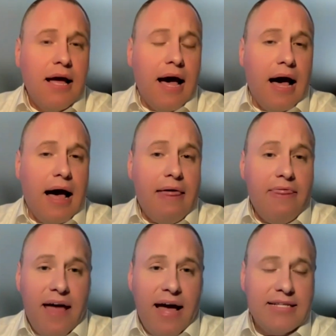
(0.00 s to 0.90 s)

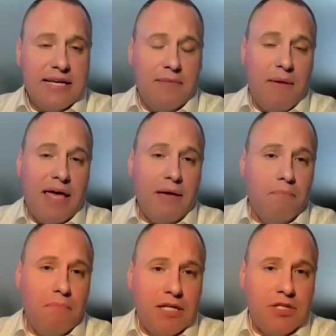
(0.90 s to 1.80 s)
that is going to make it
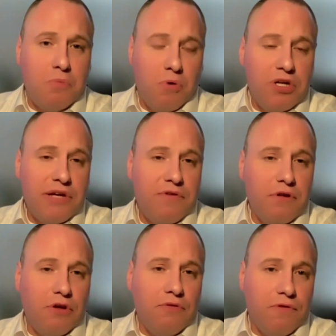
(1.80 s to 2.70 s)
much more
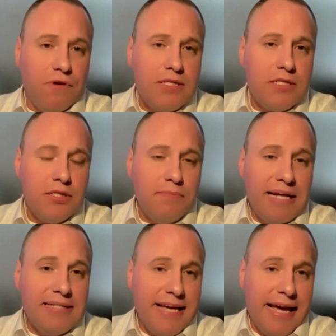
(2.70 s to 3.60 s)
difficult for us to
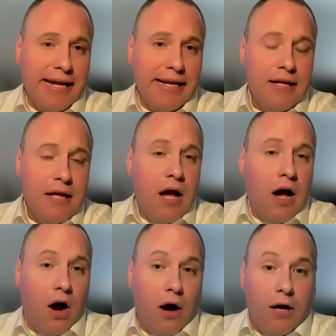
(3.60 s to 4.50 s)
maintain
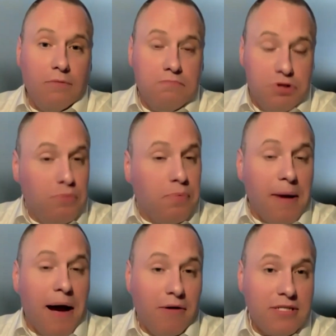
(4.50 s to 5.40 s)
our
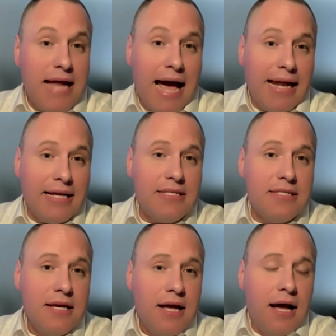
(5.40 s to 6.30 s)
superpower status
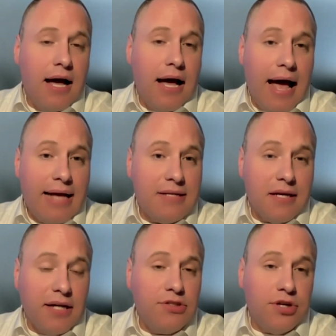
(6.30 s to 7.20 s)
as a
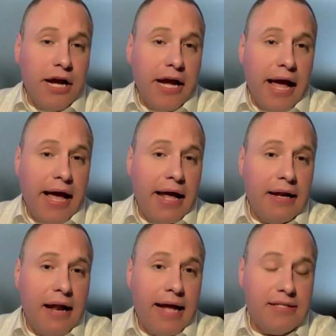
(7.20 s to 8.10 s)
country,
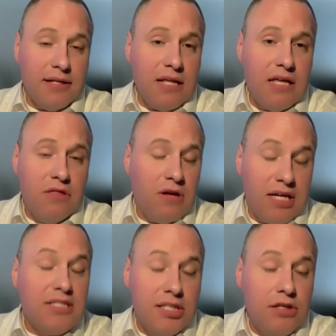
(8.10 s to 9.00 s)
and to
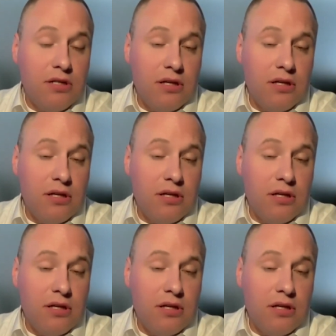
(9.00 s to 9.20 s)
continue to